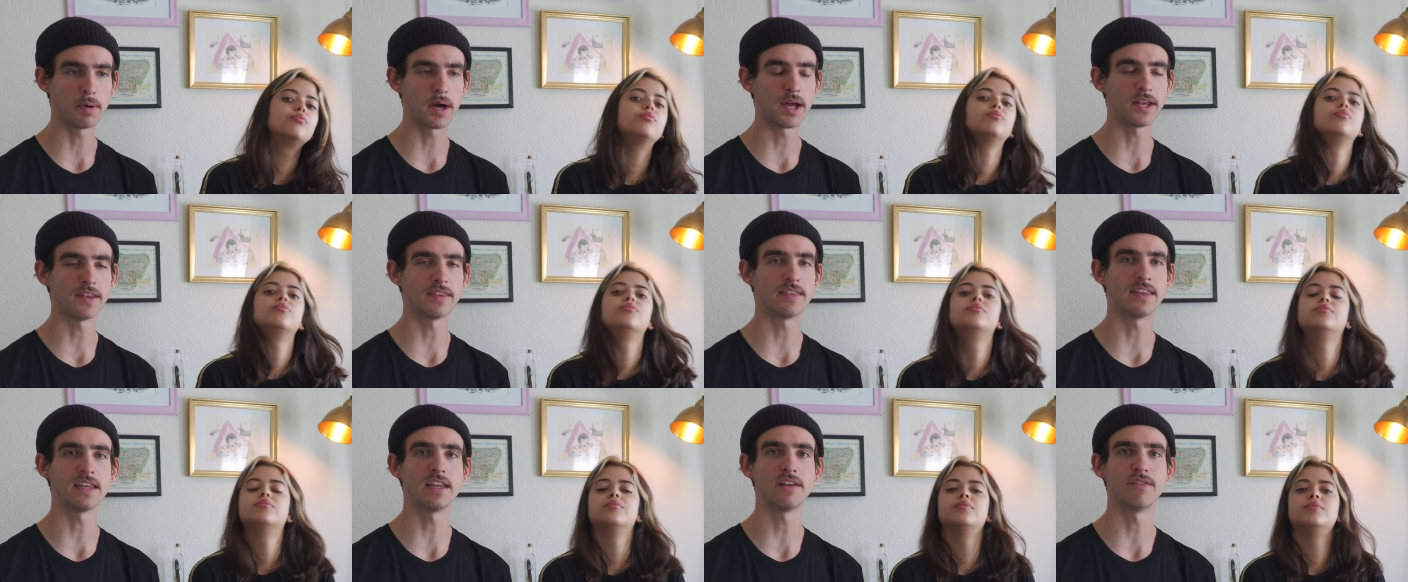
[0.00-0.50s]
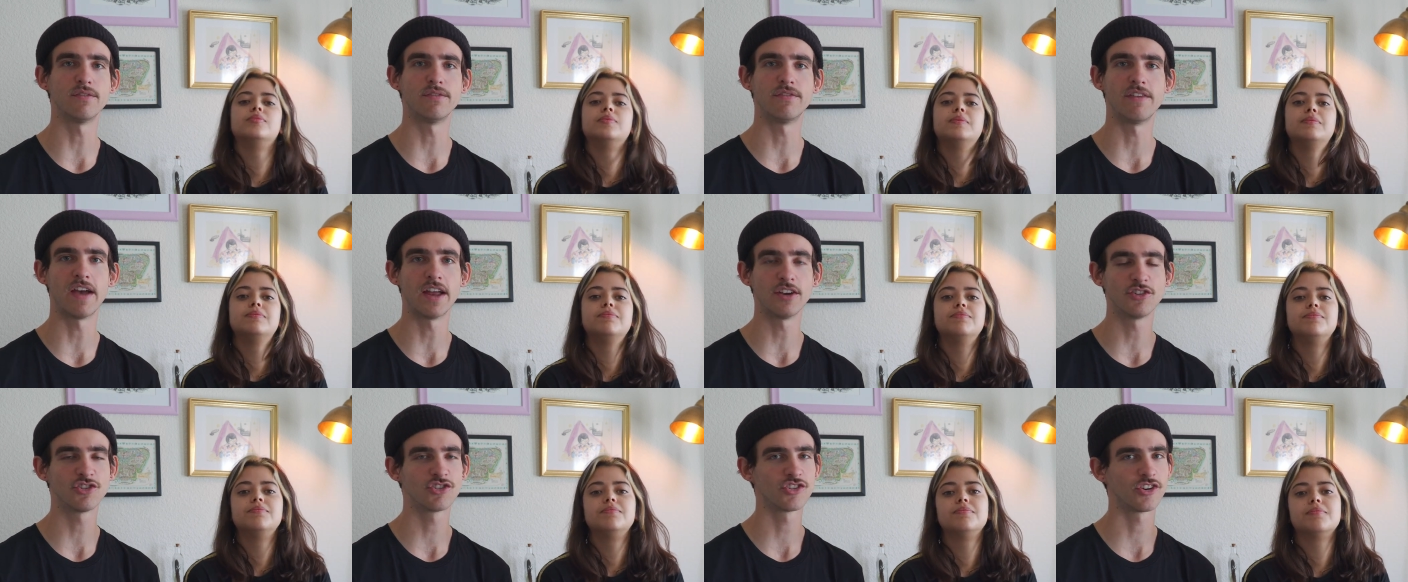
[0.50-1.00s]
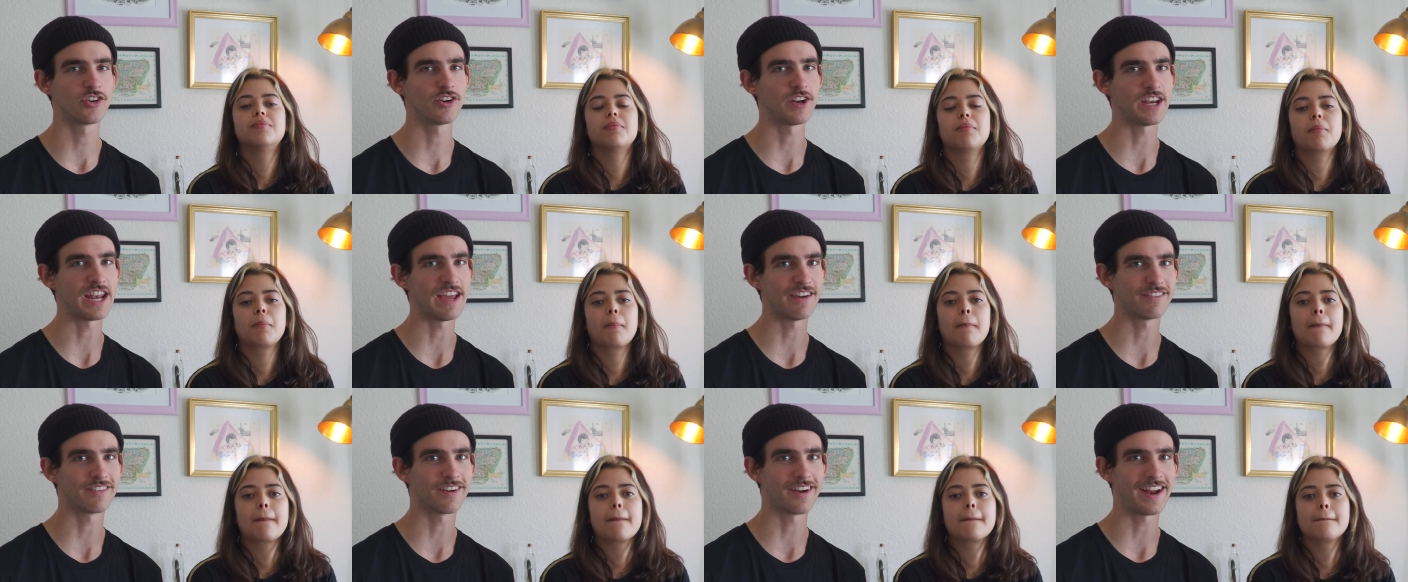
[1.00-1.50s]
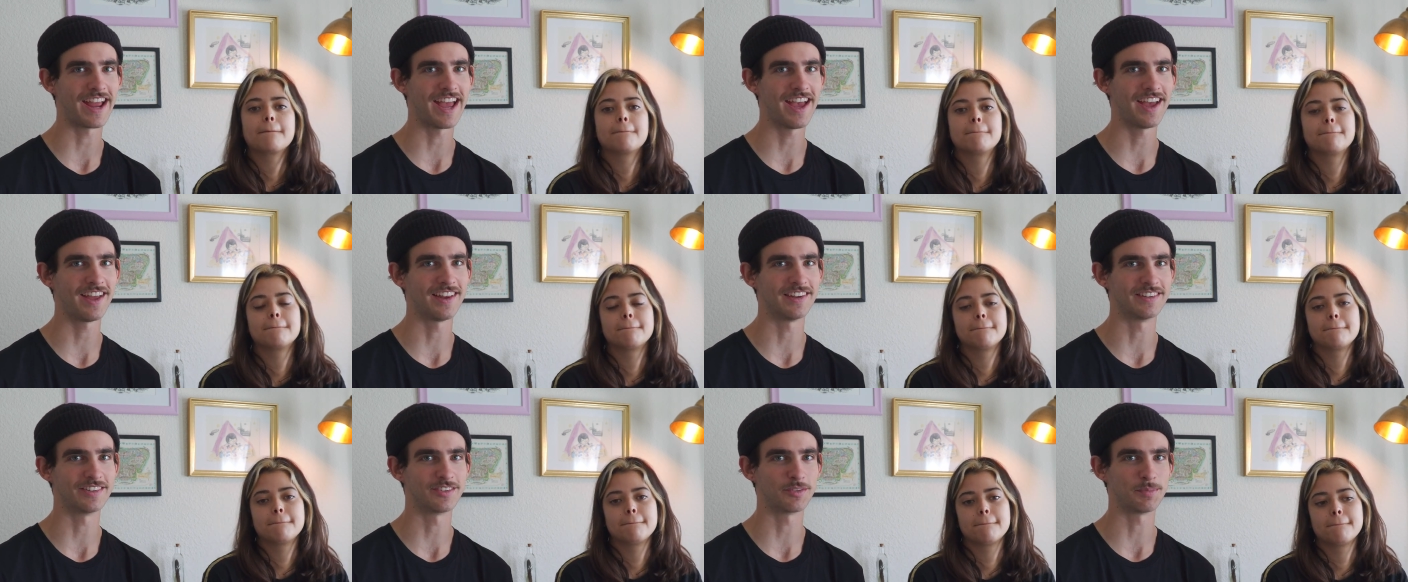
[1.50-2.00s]
Speaker 1: but the adventure never
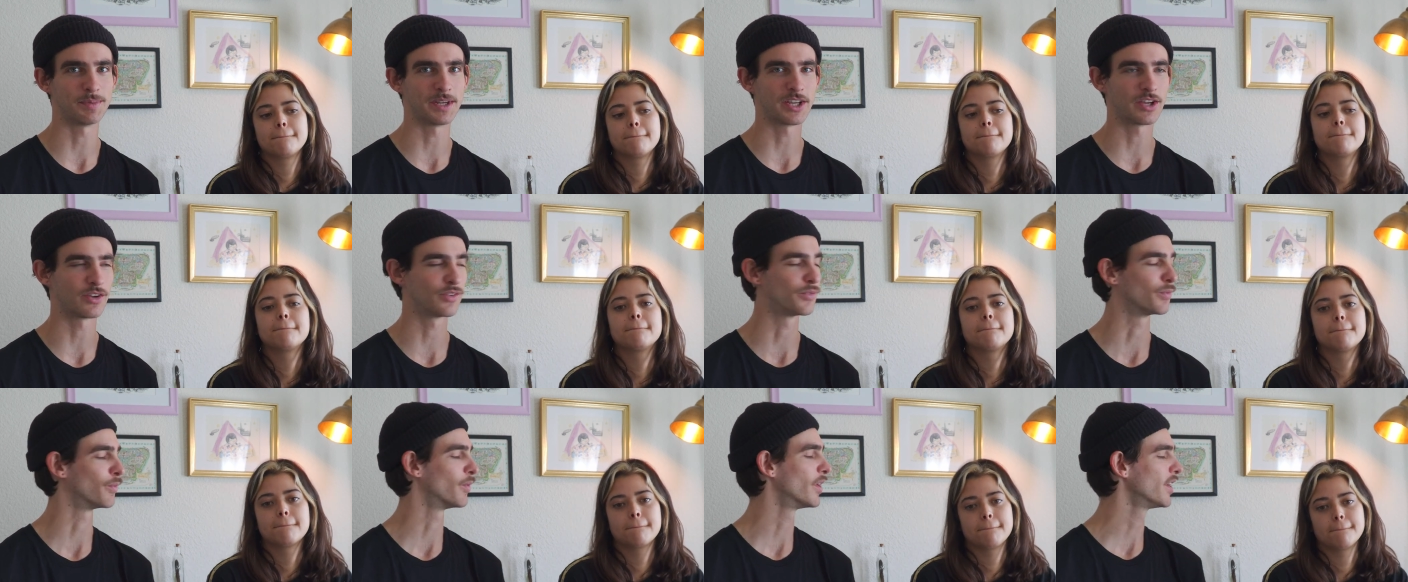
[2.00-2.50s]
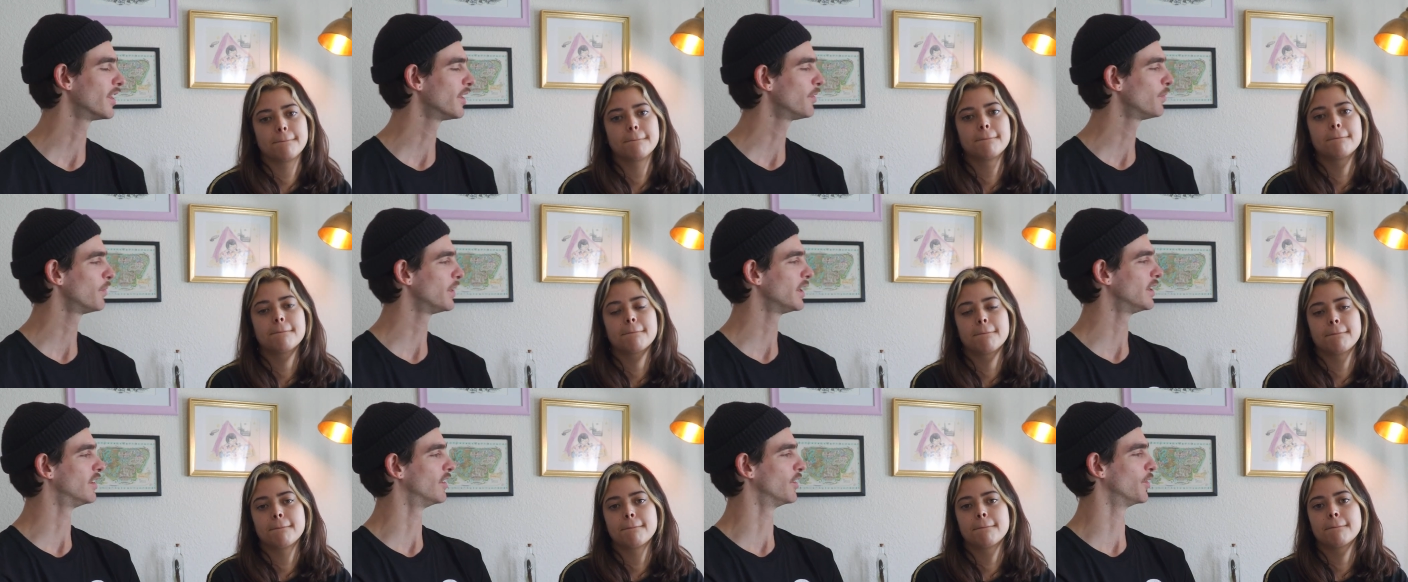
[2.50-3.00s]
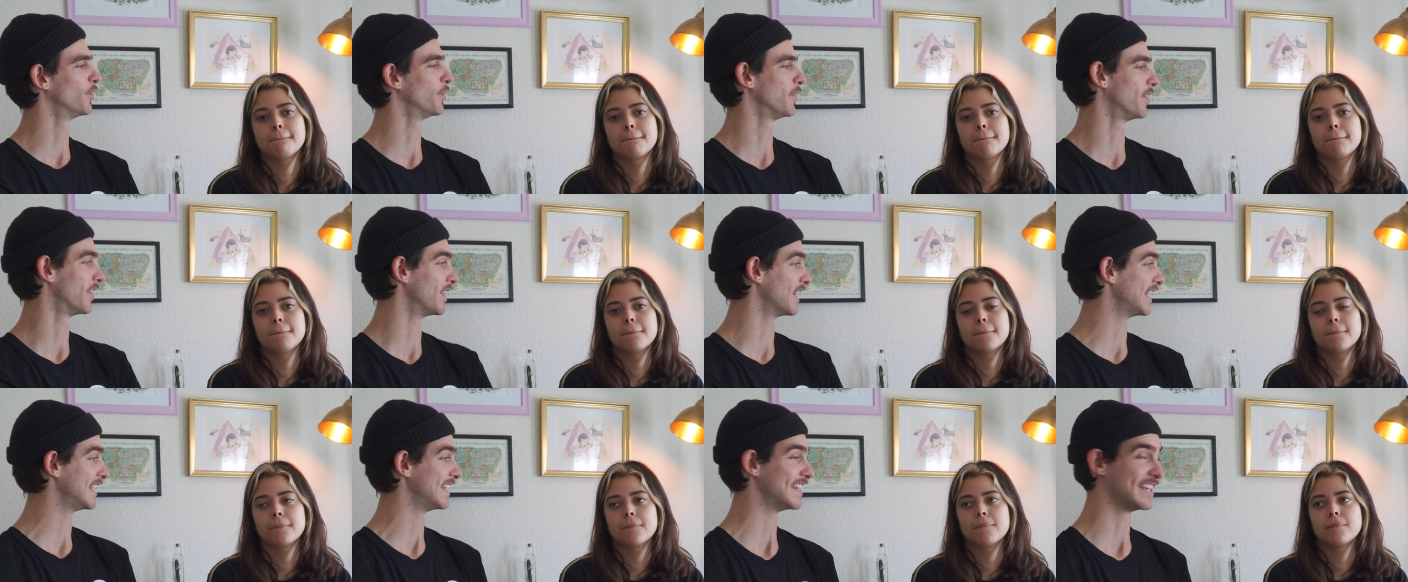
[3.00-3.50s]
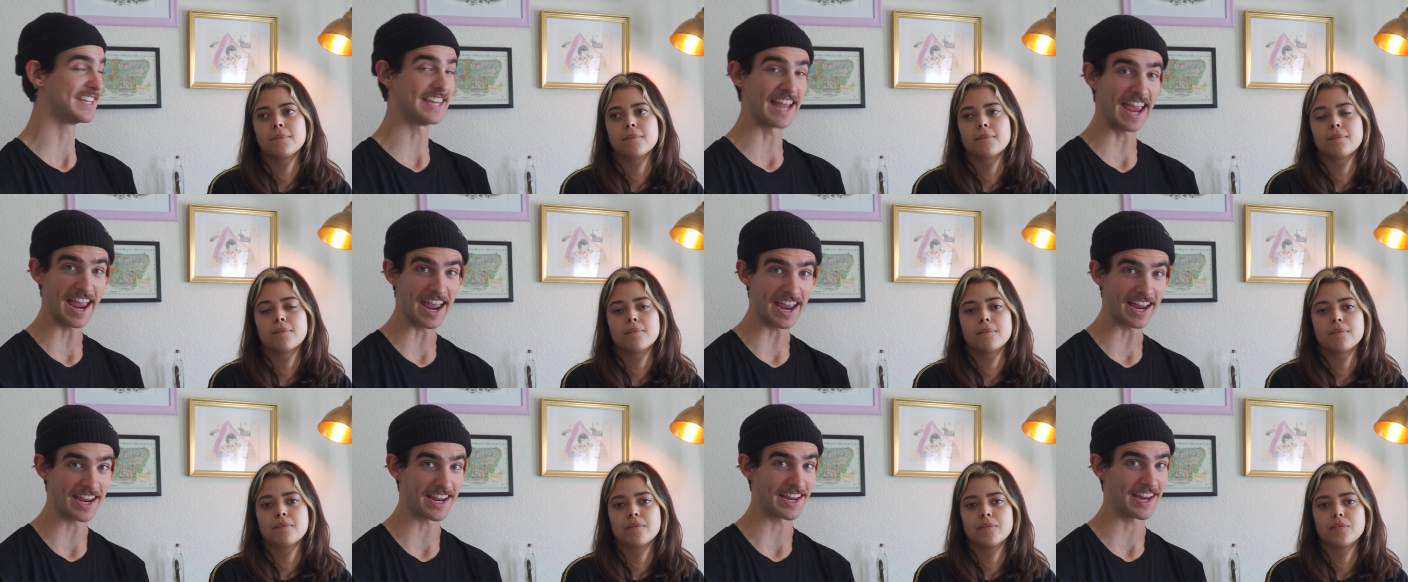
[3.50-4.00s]
ends because what did we do the
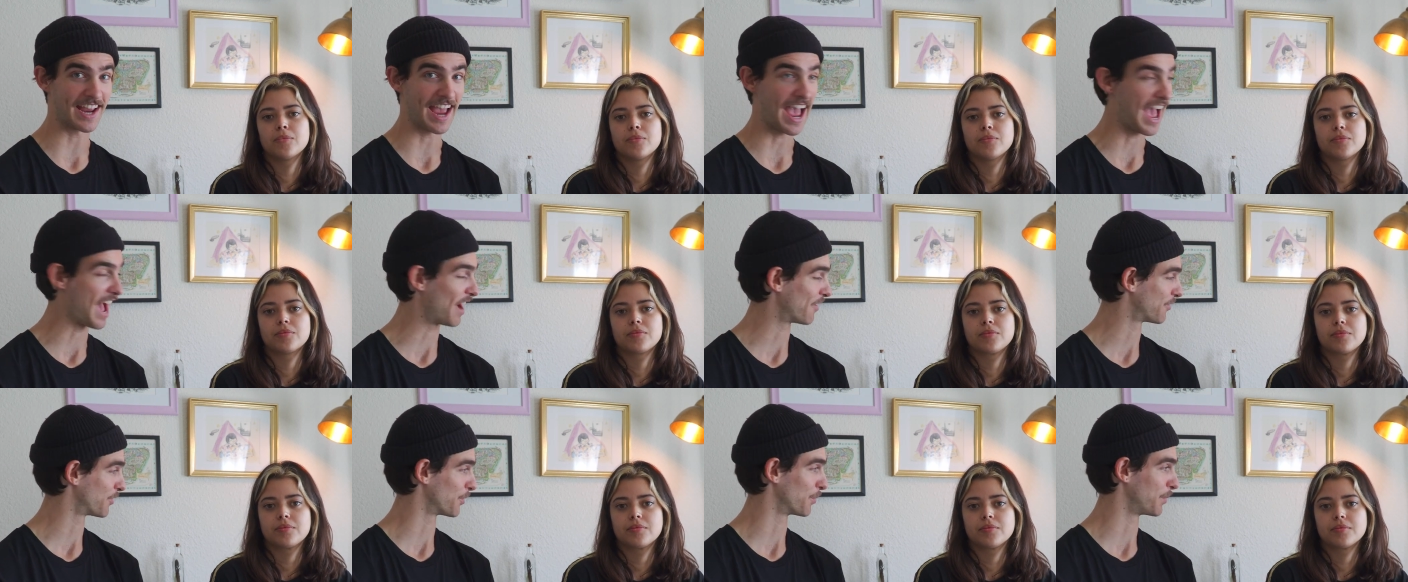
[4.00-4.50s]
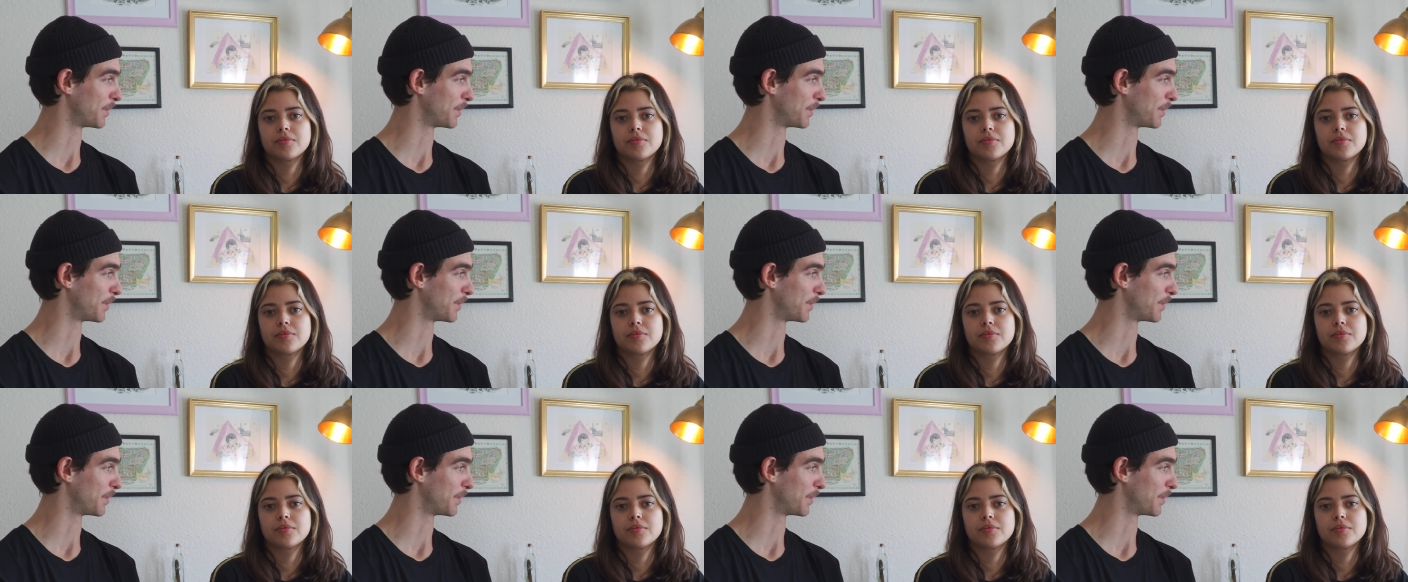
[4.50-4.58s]
day after